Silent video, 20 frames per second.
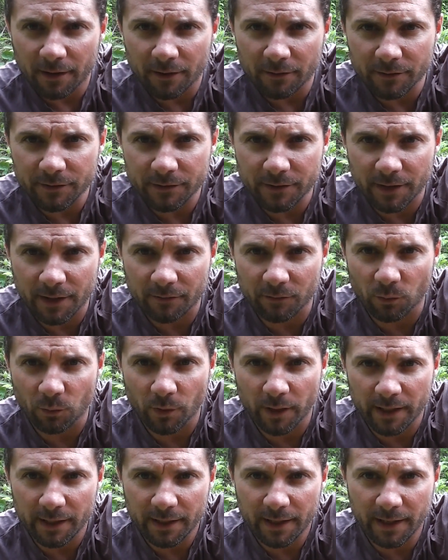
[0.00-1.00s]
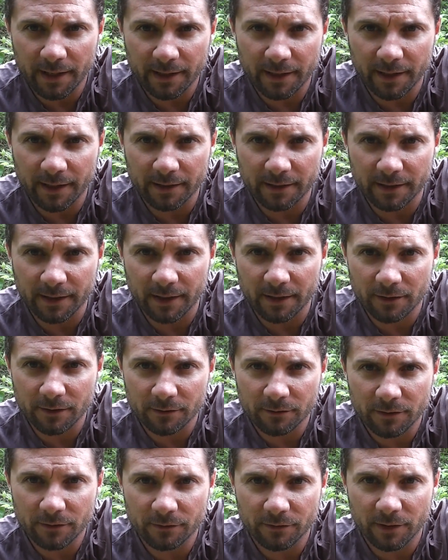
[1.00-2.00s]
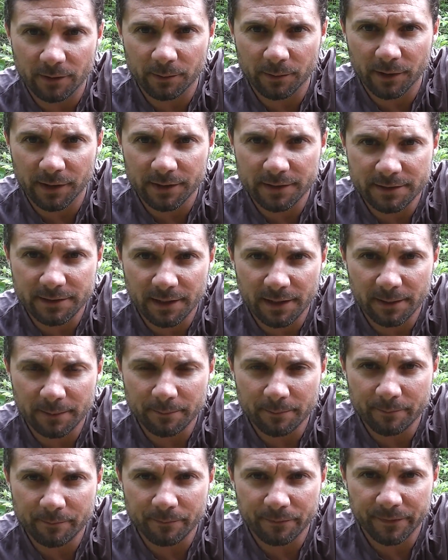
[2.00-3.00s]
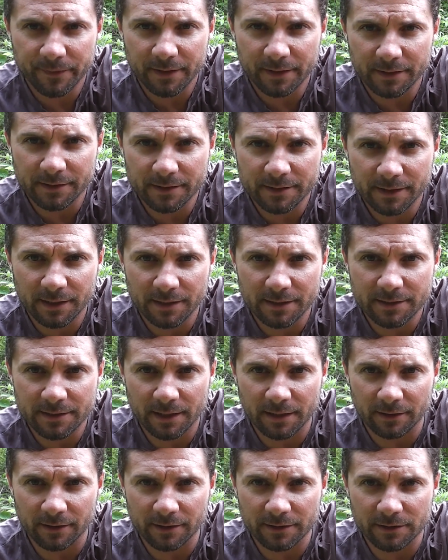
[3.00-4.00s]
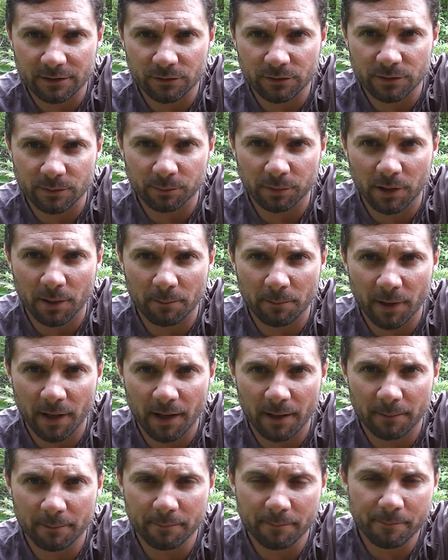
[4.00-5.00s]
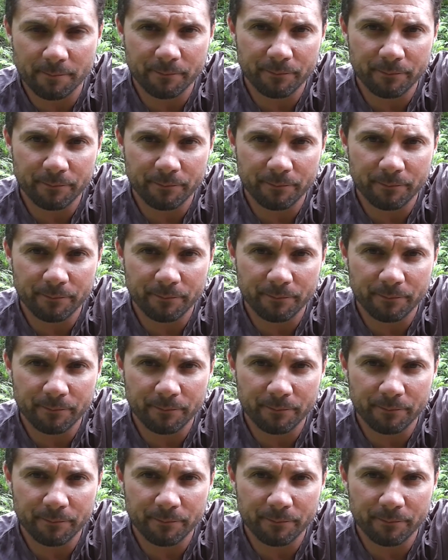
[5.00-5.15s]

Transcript: obviously have a weight hanging on the end of the fiberglass tape. In this case, I like to use a plumb bob.